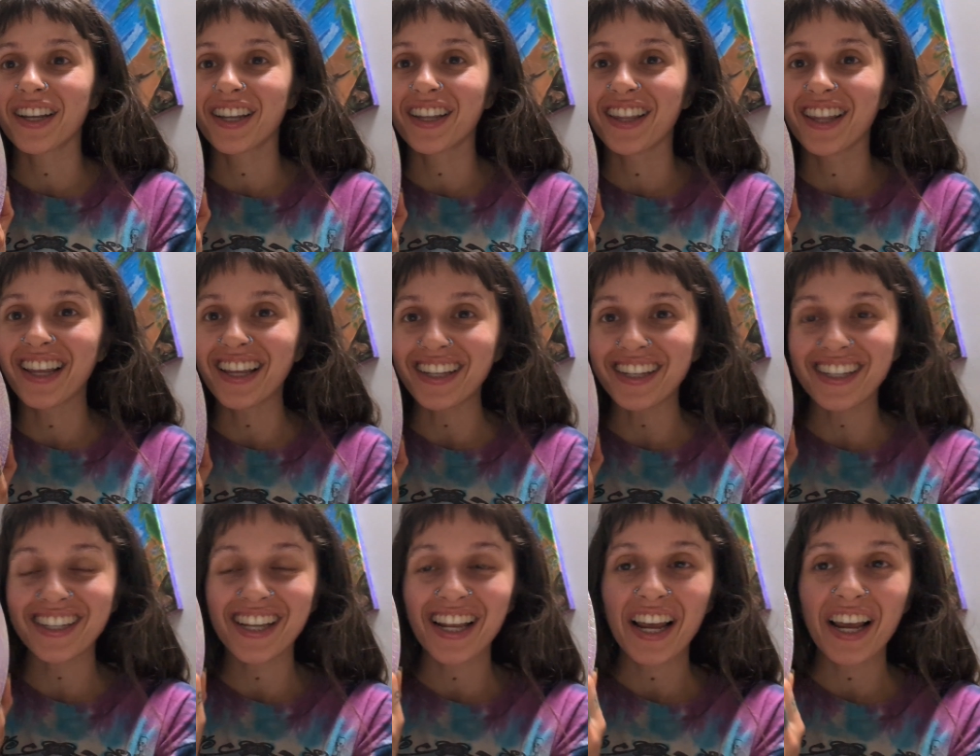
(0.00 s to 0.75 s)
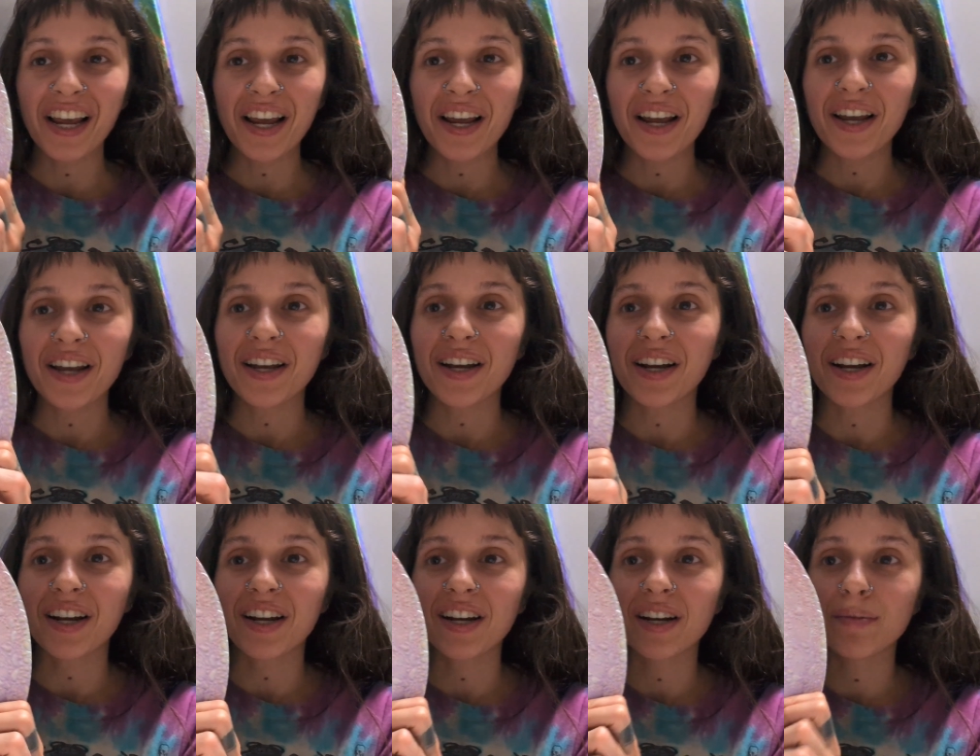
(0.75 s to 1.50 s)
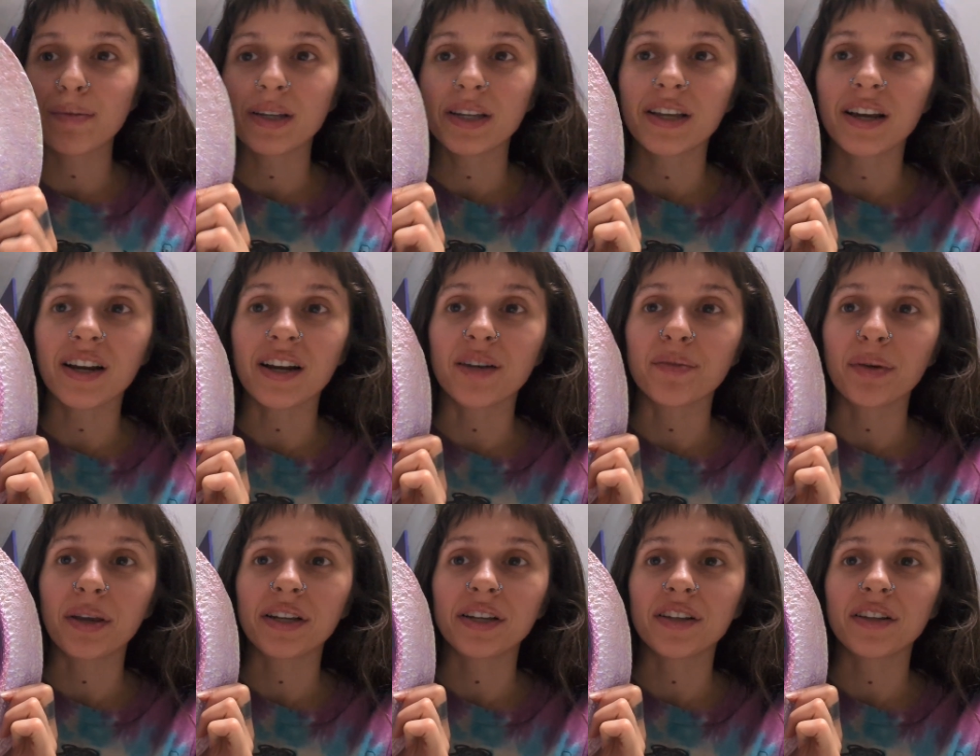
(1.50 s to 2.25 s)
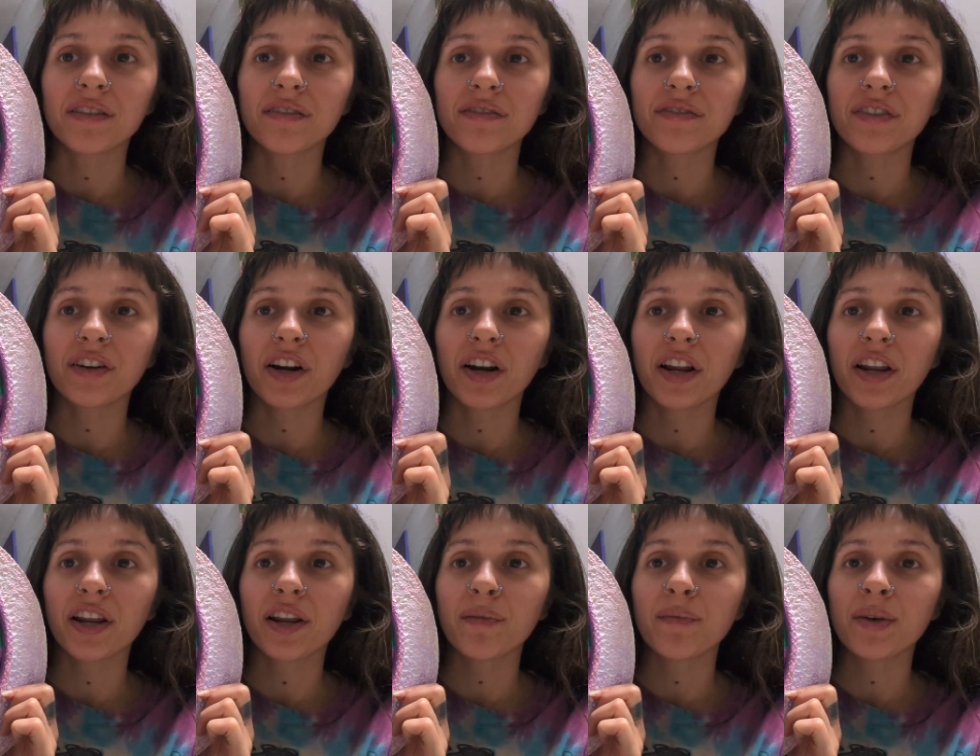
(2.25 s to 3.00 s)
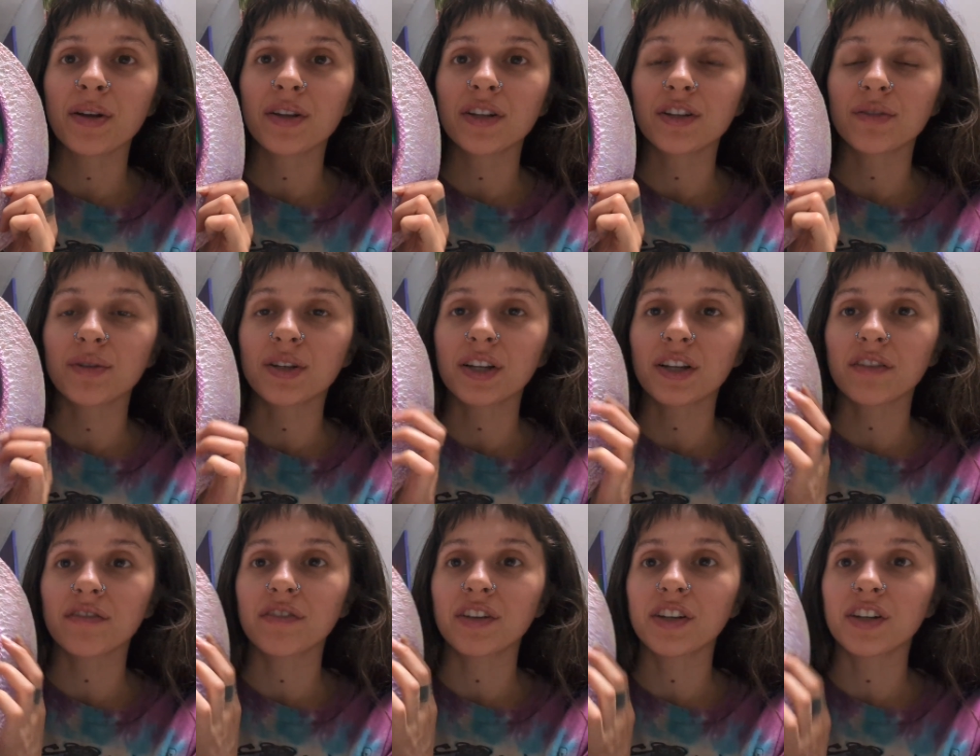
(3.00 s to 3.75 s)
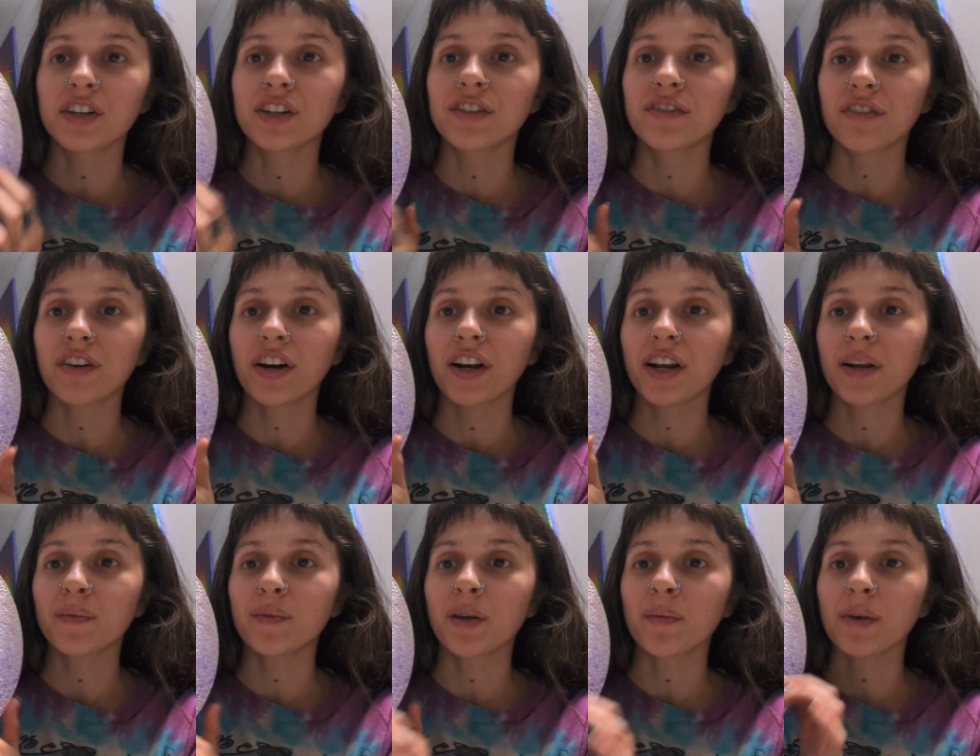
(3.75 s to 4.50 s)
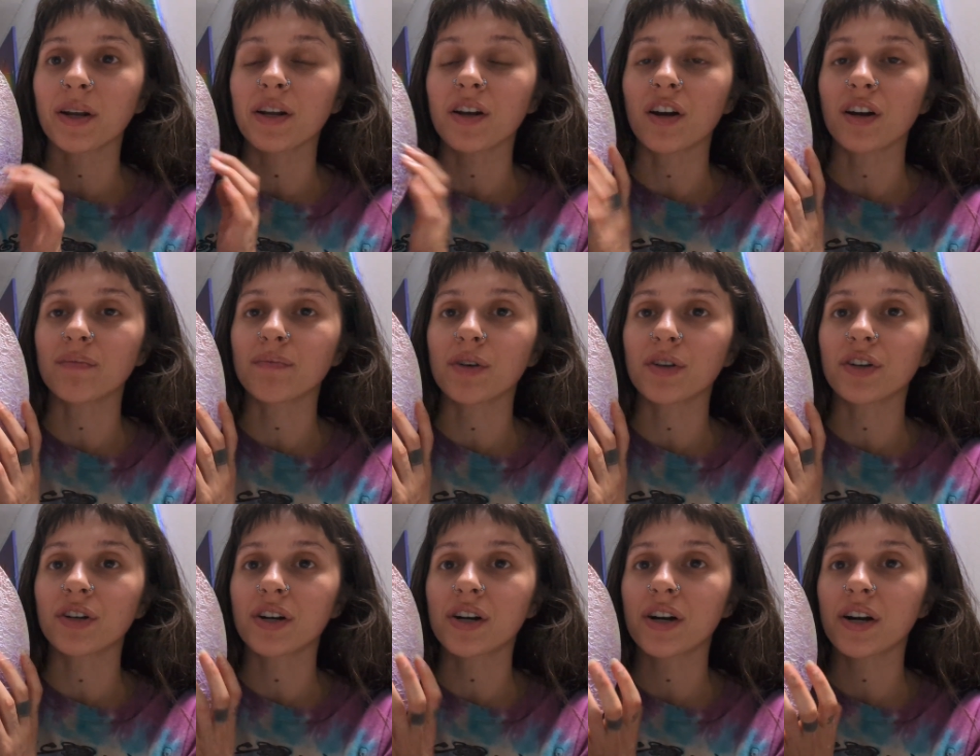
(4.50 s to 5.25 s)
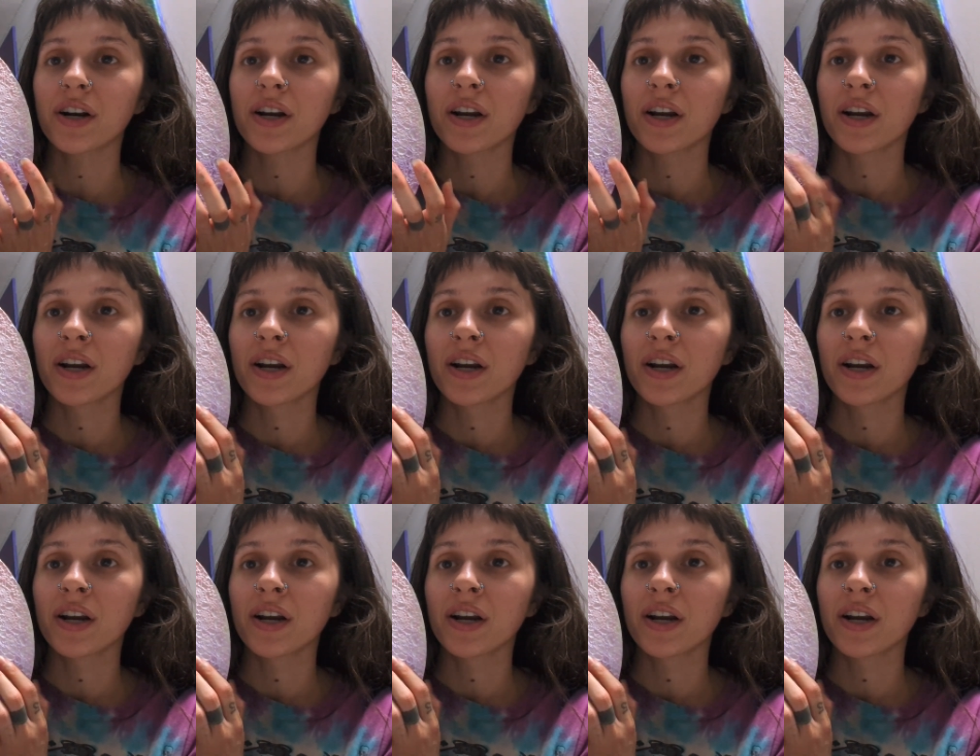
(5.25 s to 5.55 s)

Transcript: in this. But yeah, I painted the frame. This was like a vintage frame that my godmother,